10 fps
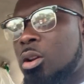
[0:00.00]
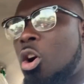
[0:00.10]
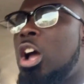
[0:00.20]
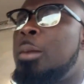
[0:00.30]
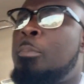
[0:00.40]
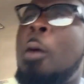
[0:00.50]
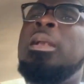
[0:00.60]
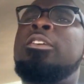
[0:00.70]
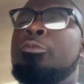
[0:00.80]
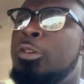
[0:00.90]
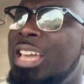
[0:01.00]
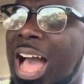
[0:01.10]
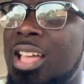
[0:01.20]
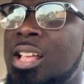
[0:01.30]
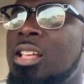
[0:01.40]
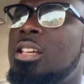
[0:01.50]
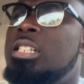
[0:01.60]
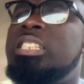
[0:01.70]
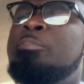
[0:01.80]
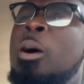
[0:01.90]
or a public figure.
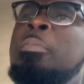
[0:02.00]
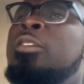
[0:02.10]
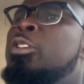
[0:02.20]
Into public